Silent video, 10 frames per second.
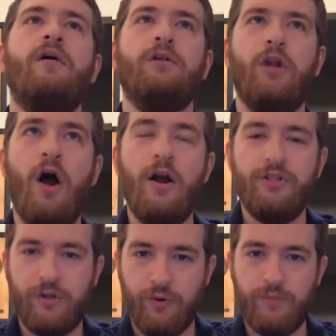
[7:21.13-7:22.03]

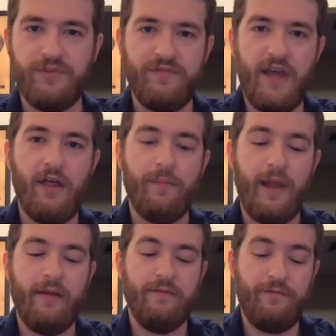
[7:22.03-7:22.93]
large groups of
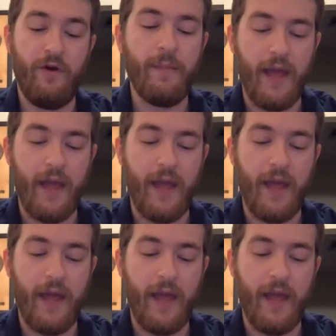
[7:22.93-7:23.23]
Taliban from